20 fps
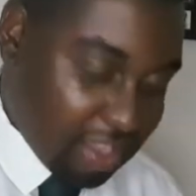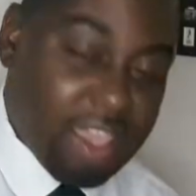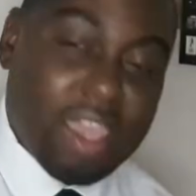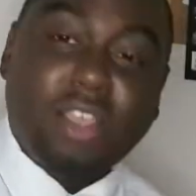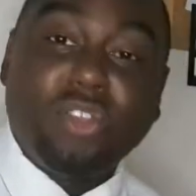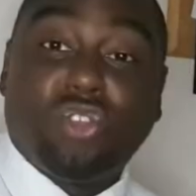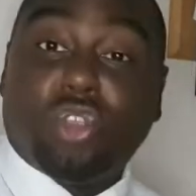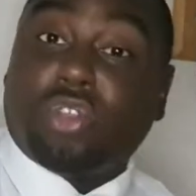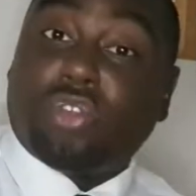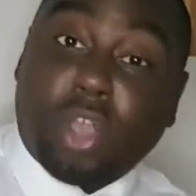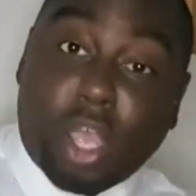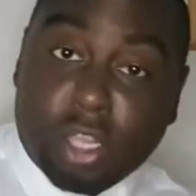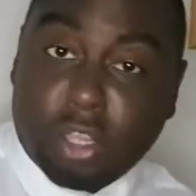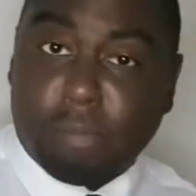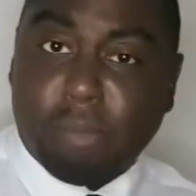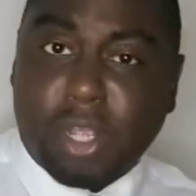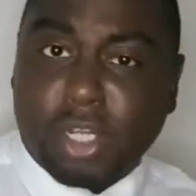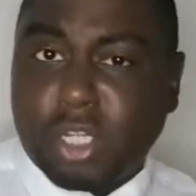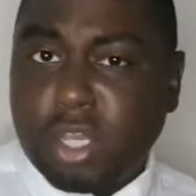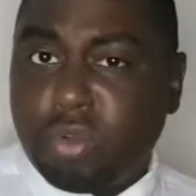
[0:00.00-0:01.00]
Subscribe to
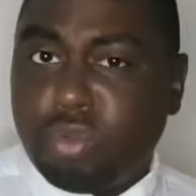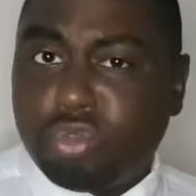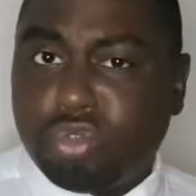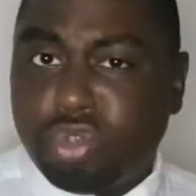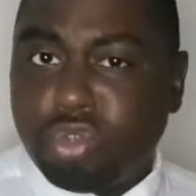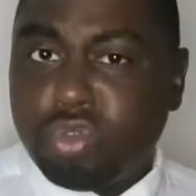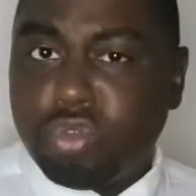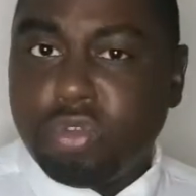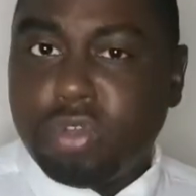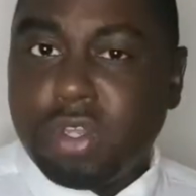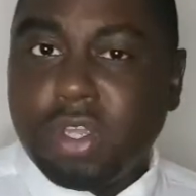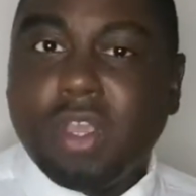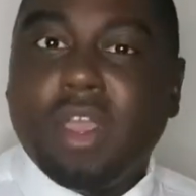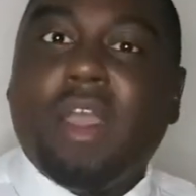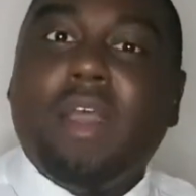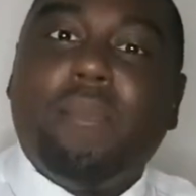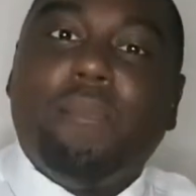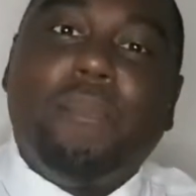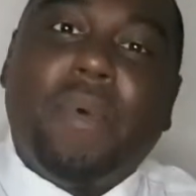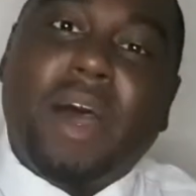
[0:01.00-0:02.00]
my channel too.
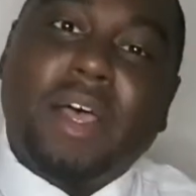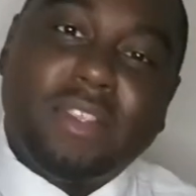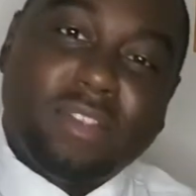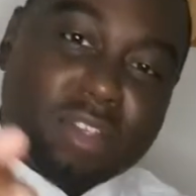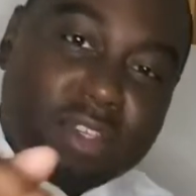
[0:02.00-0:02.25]
But